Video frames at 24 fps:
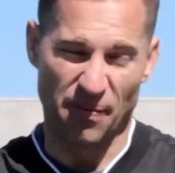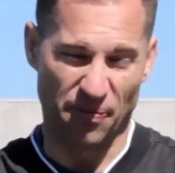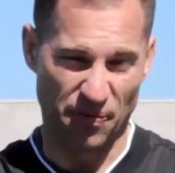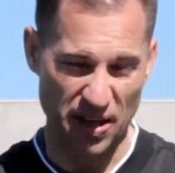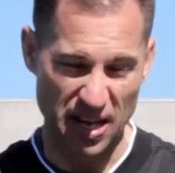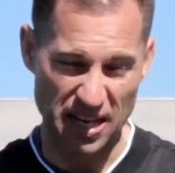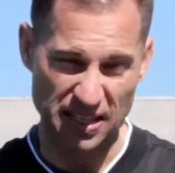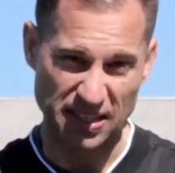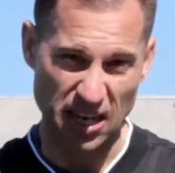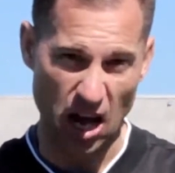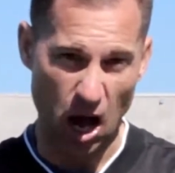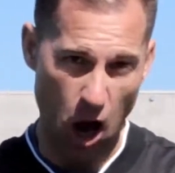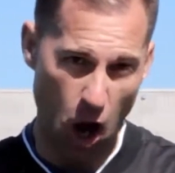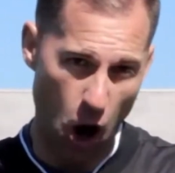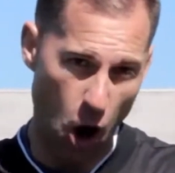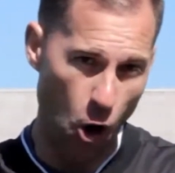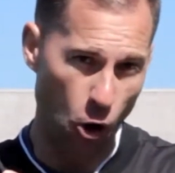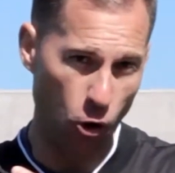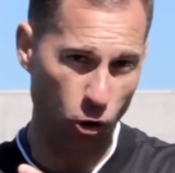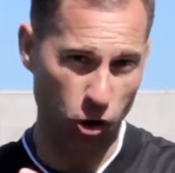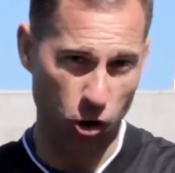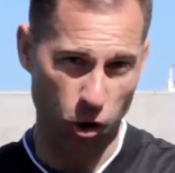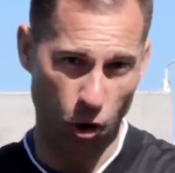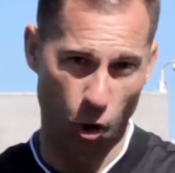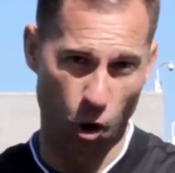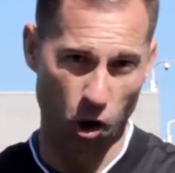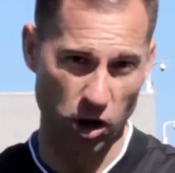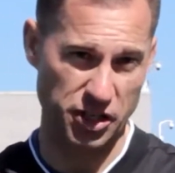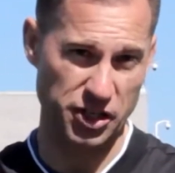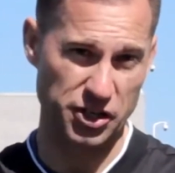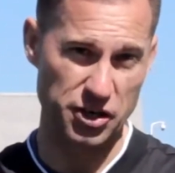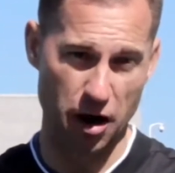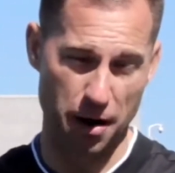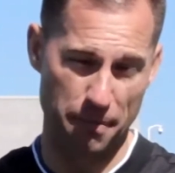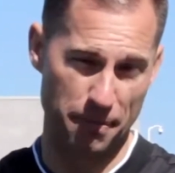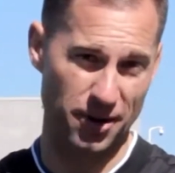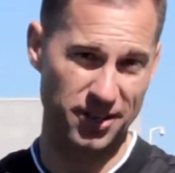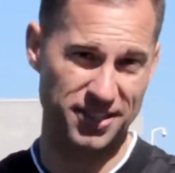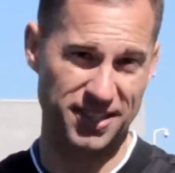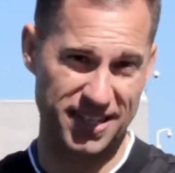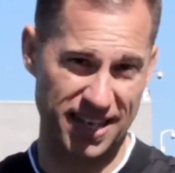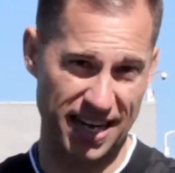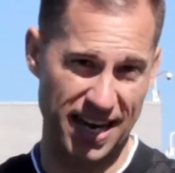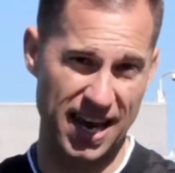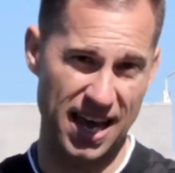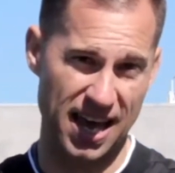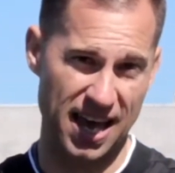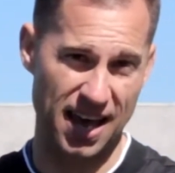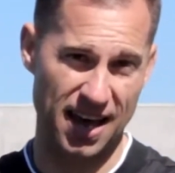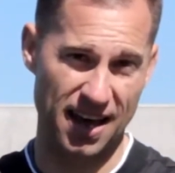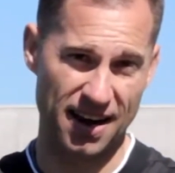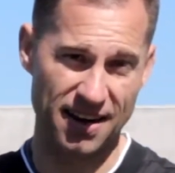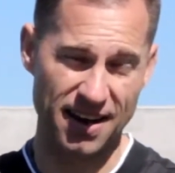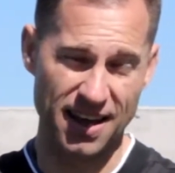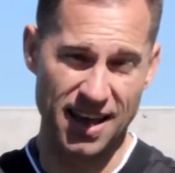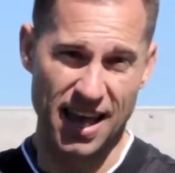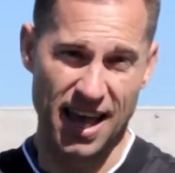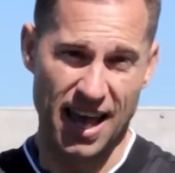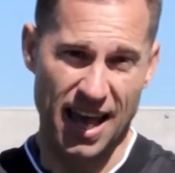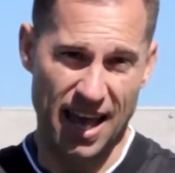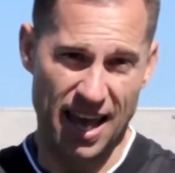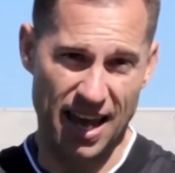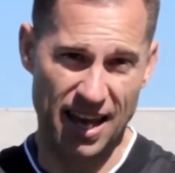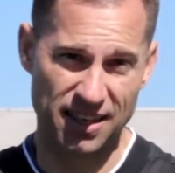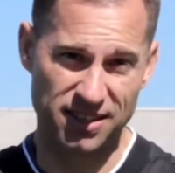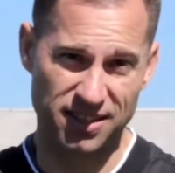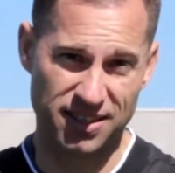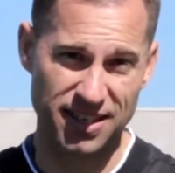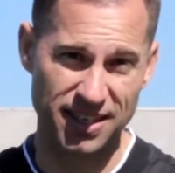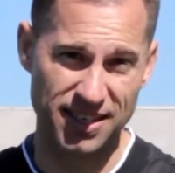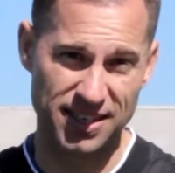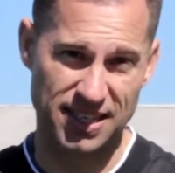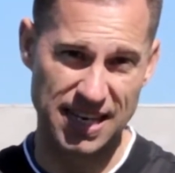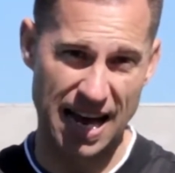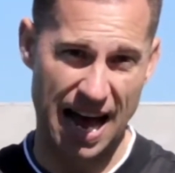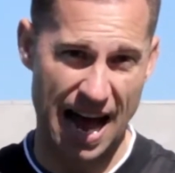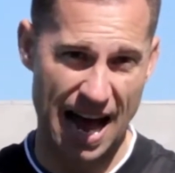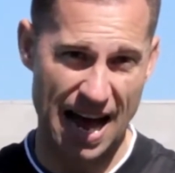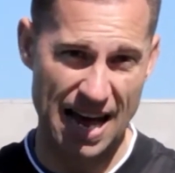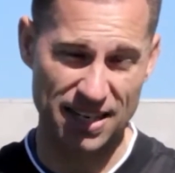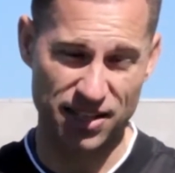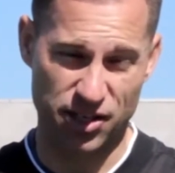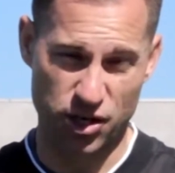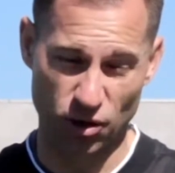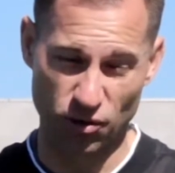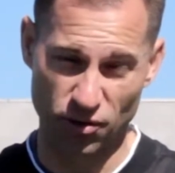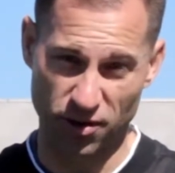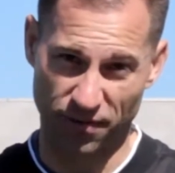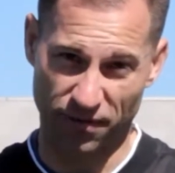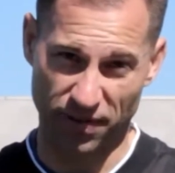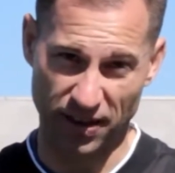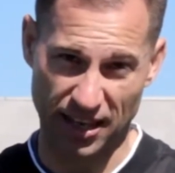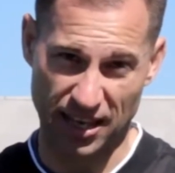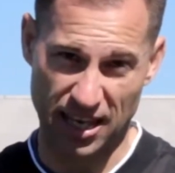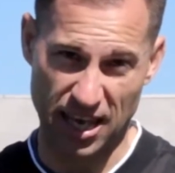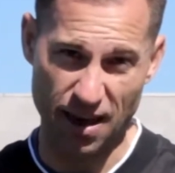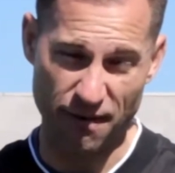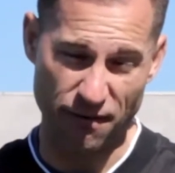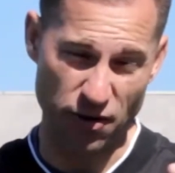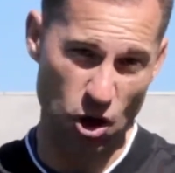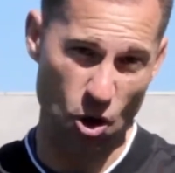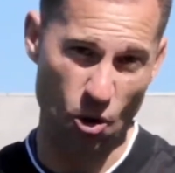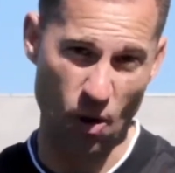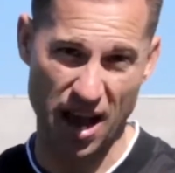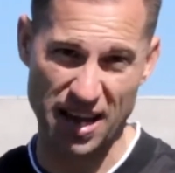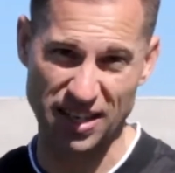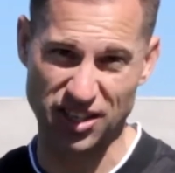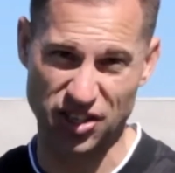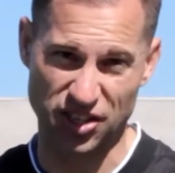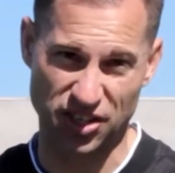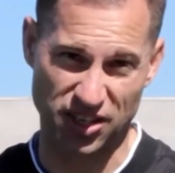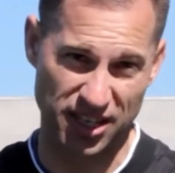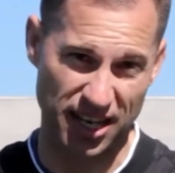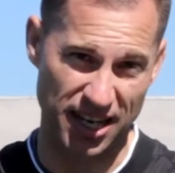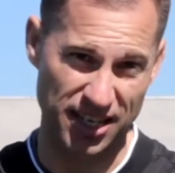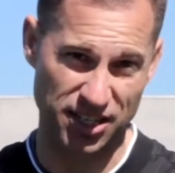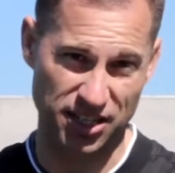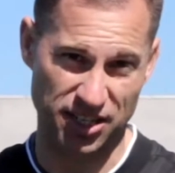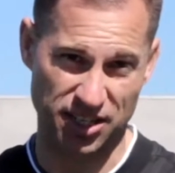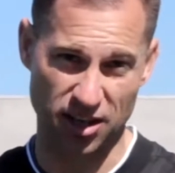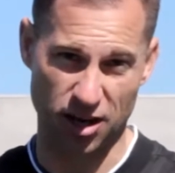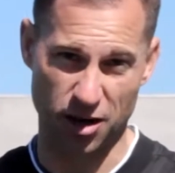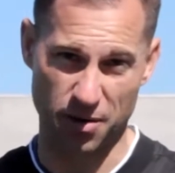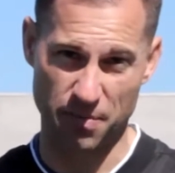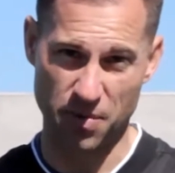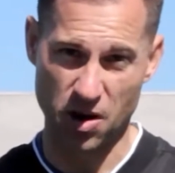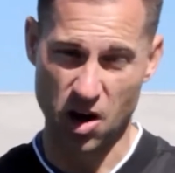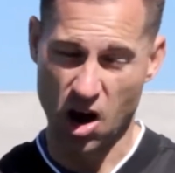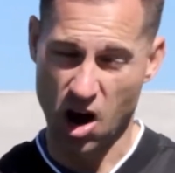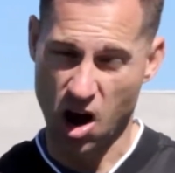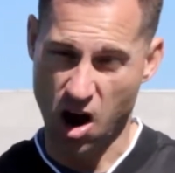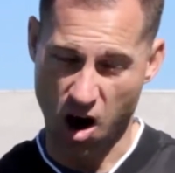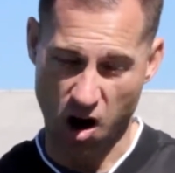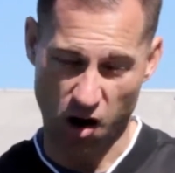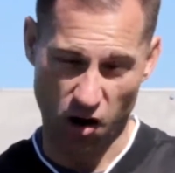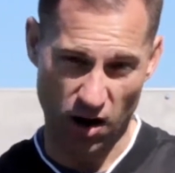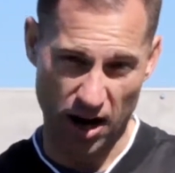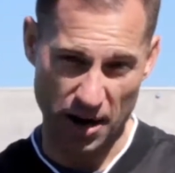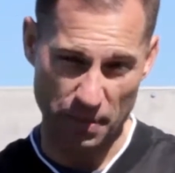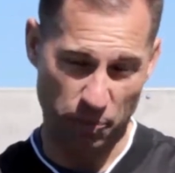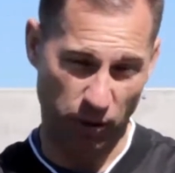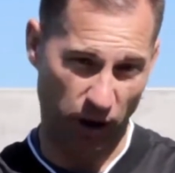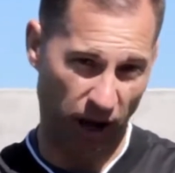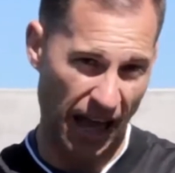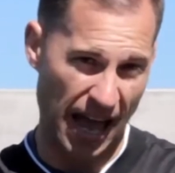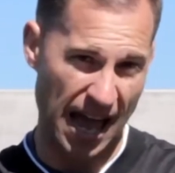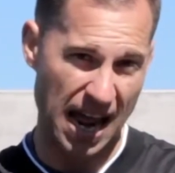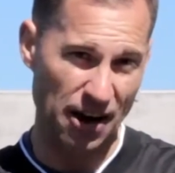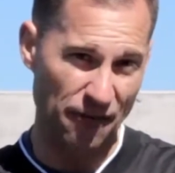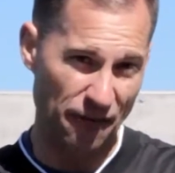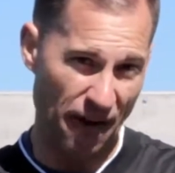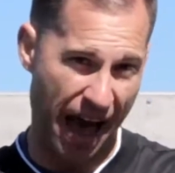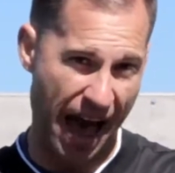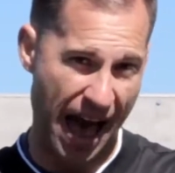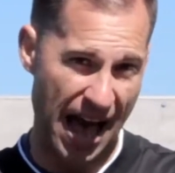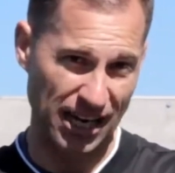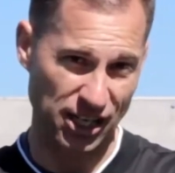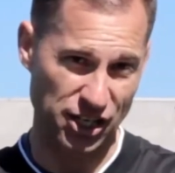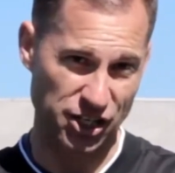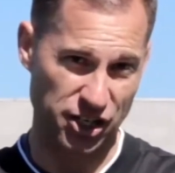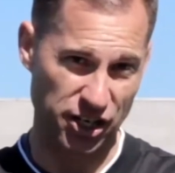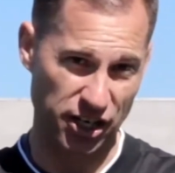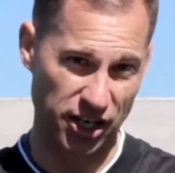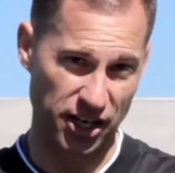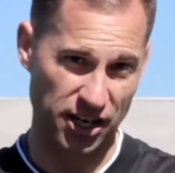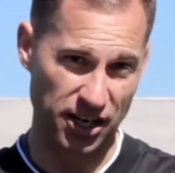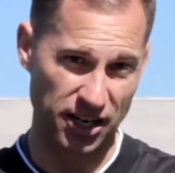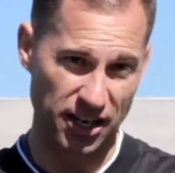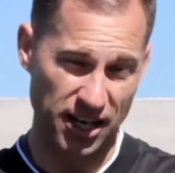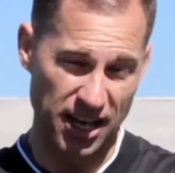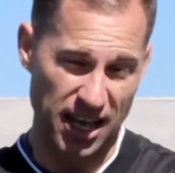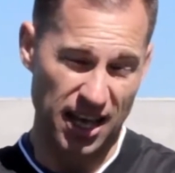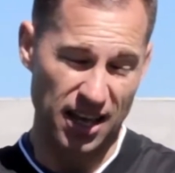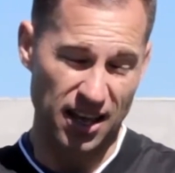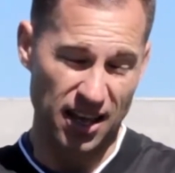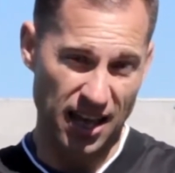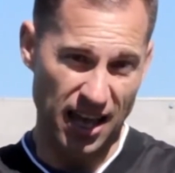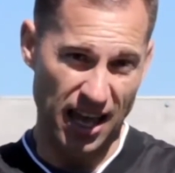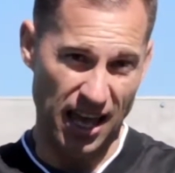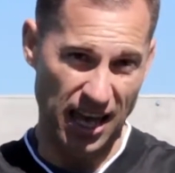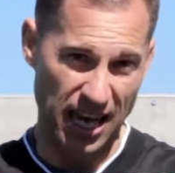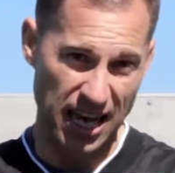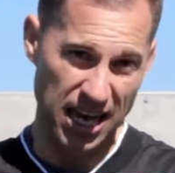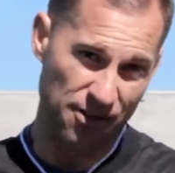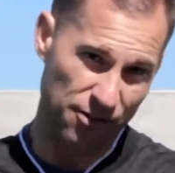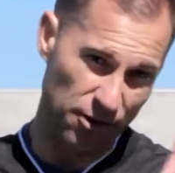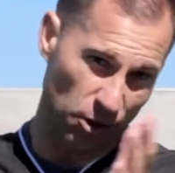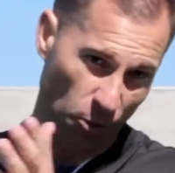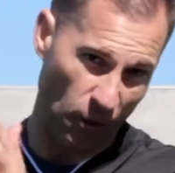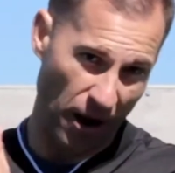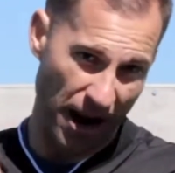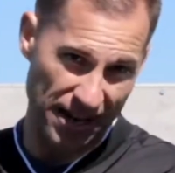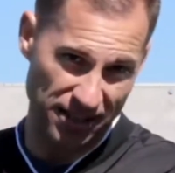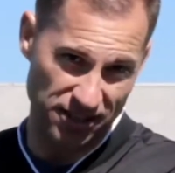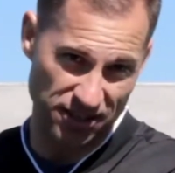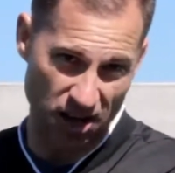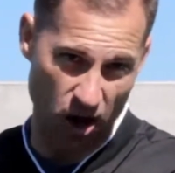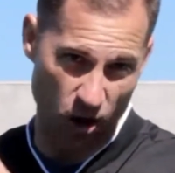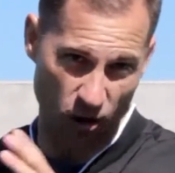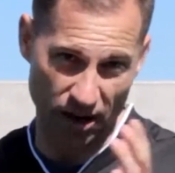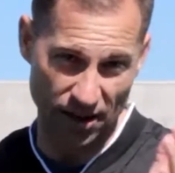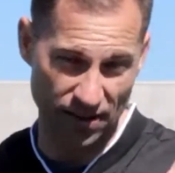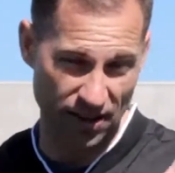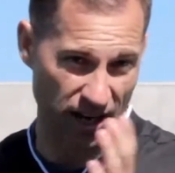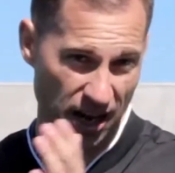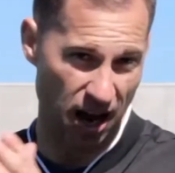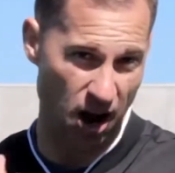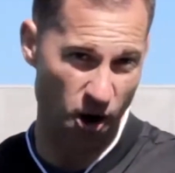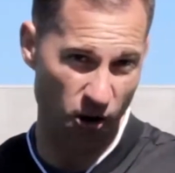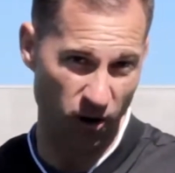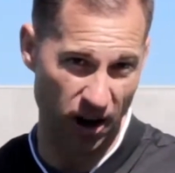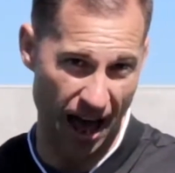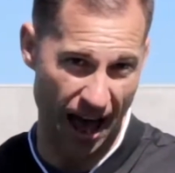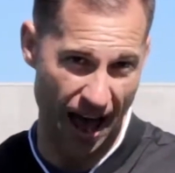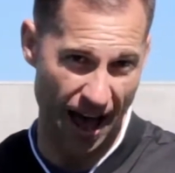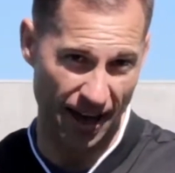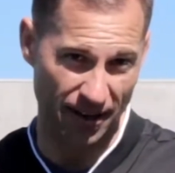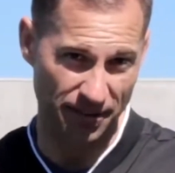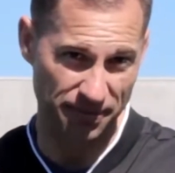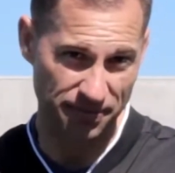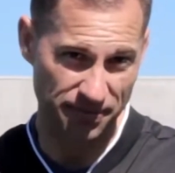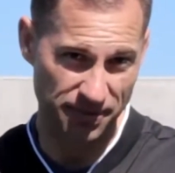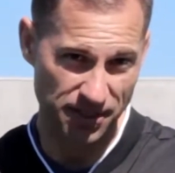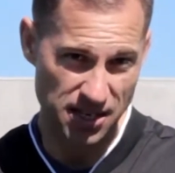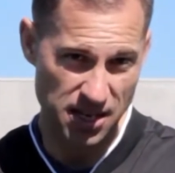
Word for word: This whole course, number 10, is designed to give you a system or a plan of action in the red zone in the goal line.